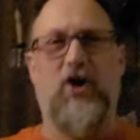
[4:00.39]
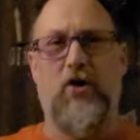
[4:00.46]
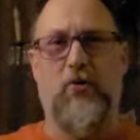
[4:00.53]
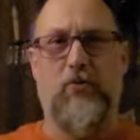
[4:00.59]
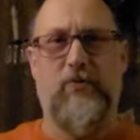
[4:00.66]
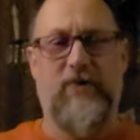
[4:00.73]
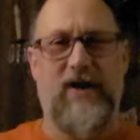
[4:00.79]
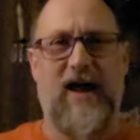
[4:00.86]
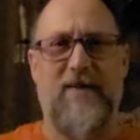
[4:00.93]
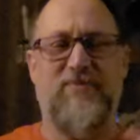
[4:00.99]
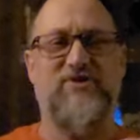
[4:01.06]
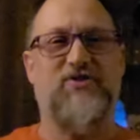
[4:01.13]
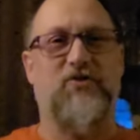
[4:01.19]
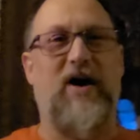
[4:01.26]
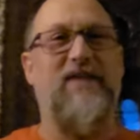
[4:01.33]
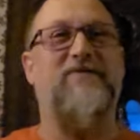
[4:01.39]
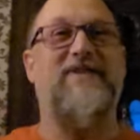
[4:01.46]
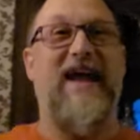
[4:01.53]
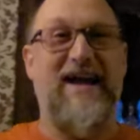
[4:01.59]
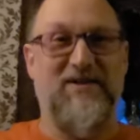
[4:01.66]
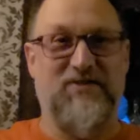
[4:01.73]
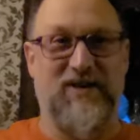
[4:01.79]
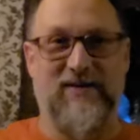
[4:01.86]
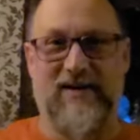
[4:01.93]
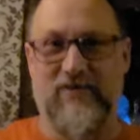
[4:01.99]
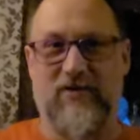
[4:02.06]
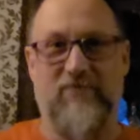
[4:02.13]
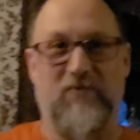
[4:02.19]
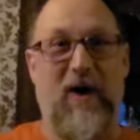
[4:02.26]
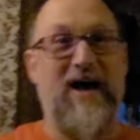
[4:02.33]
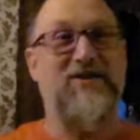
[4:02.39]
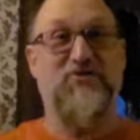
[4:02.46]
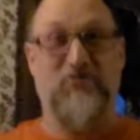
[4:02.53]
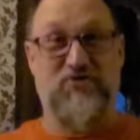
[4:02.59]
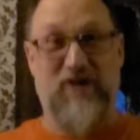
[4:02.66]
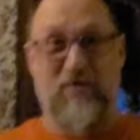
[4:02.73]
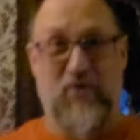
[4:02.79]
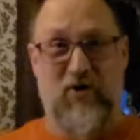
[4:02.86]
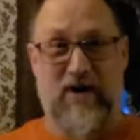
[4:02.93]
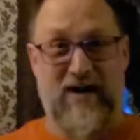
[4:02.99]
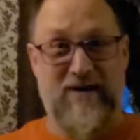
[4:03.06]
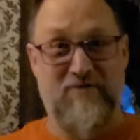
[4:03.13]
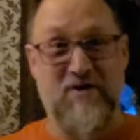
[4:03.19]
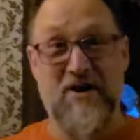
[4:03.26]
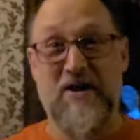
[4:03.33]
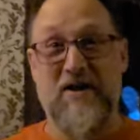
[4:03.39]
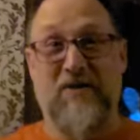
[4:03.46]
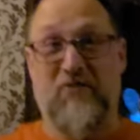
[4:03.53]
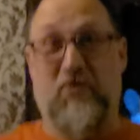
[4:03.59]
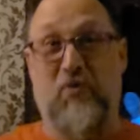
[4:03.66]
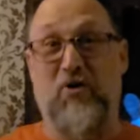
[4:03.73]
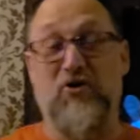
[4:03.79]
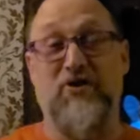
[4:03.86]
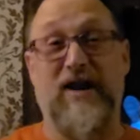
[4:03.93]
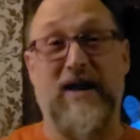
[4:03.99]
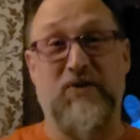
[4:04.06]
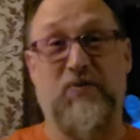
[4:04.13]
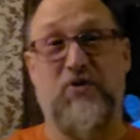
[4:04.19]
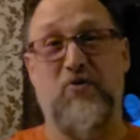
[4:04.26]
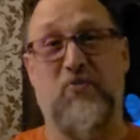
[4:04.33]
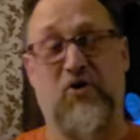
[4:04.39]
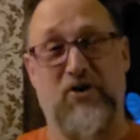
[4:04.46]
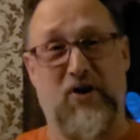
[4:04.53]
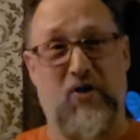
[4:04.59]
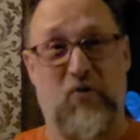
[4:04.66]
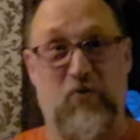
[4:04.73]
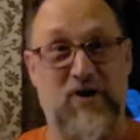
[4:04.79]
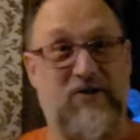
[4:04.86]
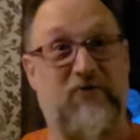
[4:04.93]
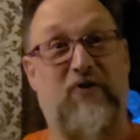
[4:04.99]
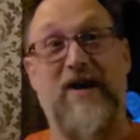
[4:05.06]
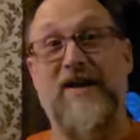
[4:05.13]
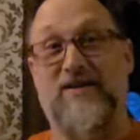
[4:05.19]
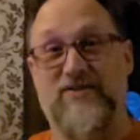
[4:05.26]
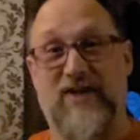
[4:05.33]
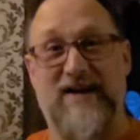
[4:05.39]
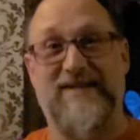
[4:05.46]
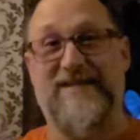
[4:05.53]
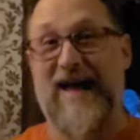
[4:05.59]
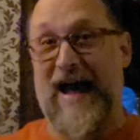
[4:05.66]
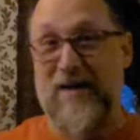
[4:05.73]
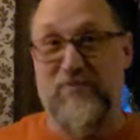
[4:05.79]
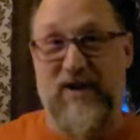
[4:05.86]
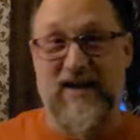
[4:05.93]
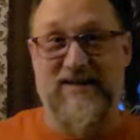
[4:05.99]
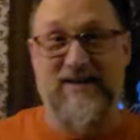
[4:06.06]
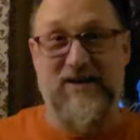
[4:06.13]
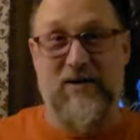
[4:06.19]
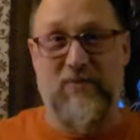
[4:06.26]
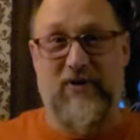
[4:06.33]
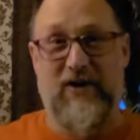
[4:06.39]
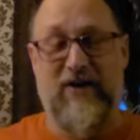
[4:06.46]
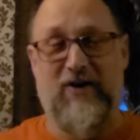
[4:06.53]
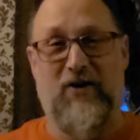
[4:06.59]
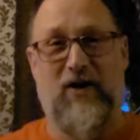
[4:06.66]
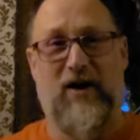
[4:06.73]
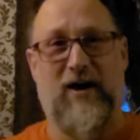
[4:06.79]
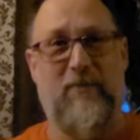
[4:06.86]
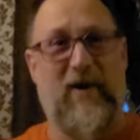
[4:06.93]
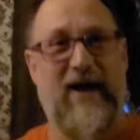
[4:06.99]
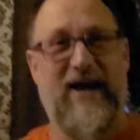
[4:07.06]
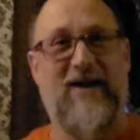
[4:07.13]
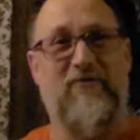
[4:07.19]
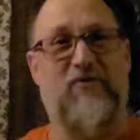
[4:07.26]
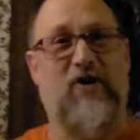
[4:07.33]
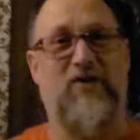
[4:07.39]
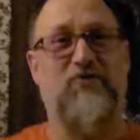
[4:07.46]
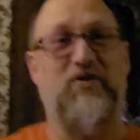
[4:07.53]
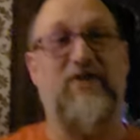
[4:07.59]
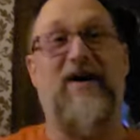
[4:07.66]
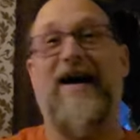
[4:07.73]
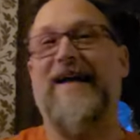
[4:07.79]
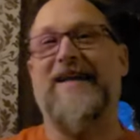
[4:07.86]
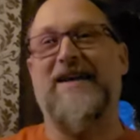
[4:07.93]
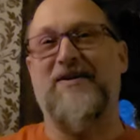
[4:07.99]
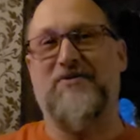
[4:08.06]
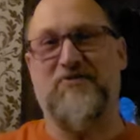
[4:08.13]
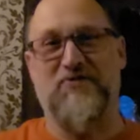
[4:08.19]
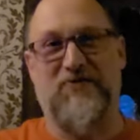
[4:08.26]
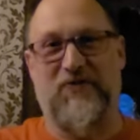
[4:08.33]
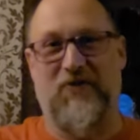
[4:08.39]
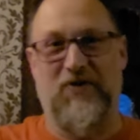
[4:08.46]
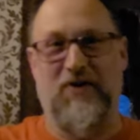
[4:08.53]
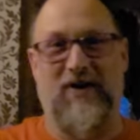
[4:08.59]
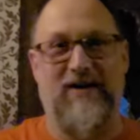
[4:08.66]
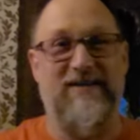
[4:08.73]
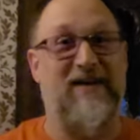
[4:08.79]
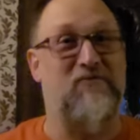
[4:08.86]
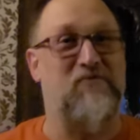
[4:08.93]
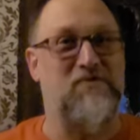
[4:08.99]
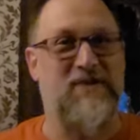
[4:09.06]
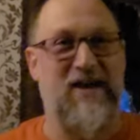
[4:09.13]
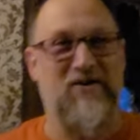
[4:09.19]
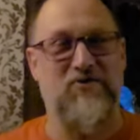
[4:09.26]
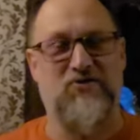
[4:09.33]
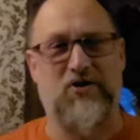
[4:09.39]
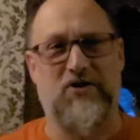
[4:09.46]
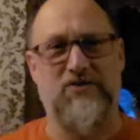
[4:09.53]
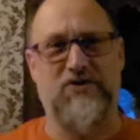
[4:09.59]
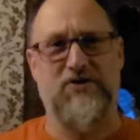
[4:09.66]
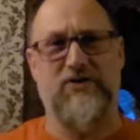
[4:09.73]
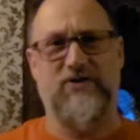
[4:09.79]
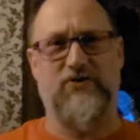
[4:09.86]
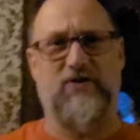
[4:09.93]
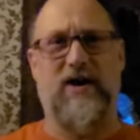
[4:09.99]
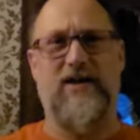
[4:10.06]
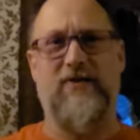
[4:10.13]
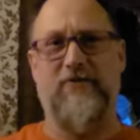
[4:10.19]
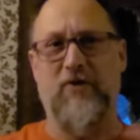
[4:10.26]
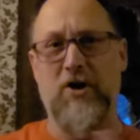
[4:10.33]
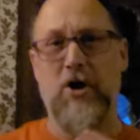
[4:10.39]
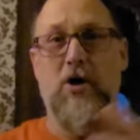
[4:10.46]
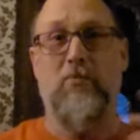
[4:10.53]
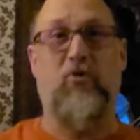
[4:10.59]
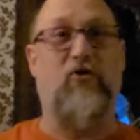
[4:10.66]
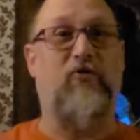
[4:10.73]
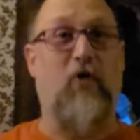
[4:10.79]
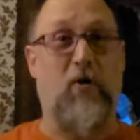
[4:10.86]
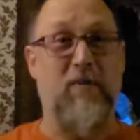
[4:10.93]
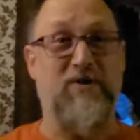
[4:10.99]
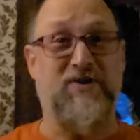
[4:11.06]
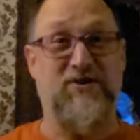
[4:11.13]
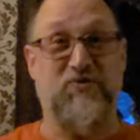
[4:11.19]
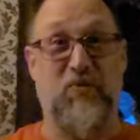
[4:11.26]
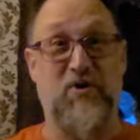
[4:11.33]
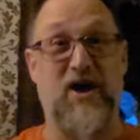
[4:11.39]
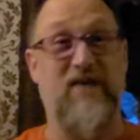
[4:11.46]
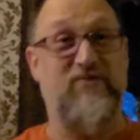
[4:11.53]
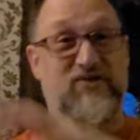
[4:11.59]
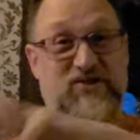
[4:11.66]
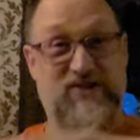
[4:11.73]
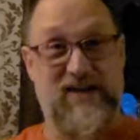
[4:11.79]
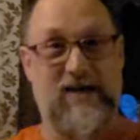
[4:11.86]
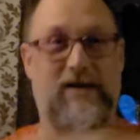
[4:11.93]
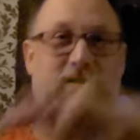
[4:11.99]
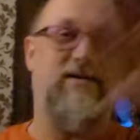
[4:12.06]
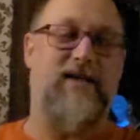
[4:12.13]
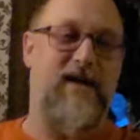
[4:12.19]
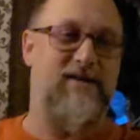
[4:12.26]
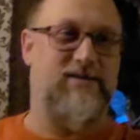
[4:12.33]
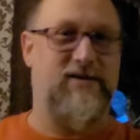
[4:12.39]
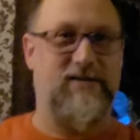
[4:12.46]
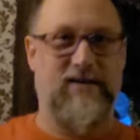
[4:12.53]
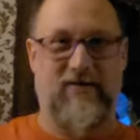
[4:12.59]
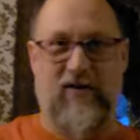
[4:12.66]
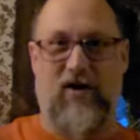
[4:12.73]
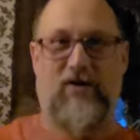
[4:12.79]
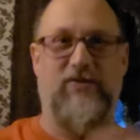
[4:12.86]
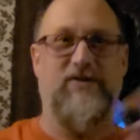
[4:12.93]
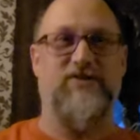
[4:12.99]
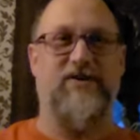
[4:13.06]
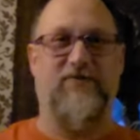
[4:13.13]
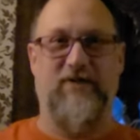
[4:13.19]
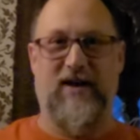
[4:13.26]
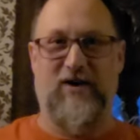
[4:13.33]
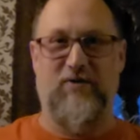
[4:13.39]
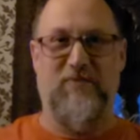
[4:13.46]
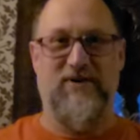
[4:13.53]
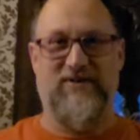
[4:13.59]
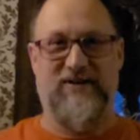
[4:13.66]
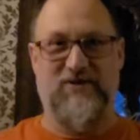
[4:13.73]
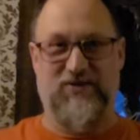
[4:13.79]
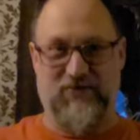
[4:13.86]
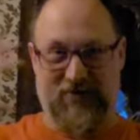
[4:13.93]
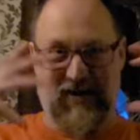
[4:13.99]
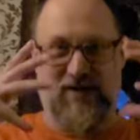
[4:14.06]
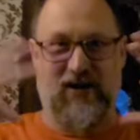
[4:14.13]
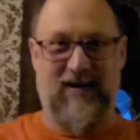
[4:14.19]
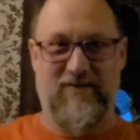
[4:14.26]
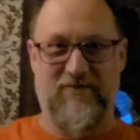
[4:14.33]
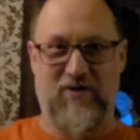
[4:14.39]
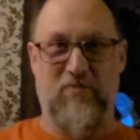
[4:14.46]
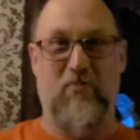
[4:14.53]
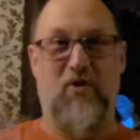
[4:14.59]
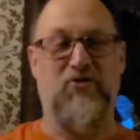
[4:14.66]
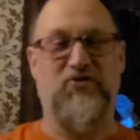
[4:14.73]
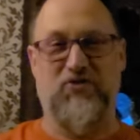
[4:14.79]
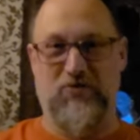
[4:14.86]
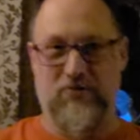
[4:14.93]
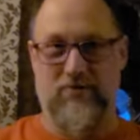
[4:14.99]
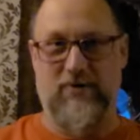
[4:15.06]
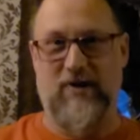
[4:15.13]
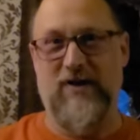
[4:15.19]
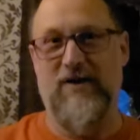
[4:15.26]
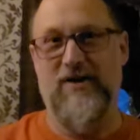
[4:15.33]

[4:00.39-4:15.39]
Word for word: show that happens, there's a lot of dancing, like the monsters come alive thriller dance with you putting on the Ritz, Frankenstein's tap dancing up there. Um, I have country line dancers for uh, Devil and Down in Georgia. There's a lot of performances where you have the singing and dancing. You have all these different elements that just like kind of immerse you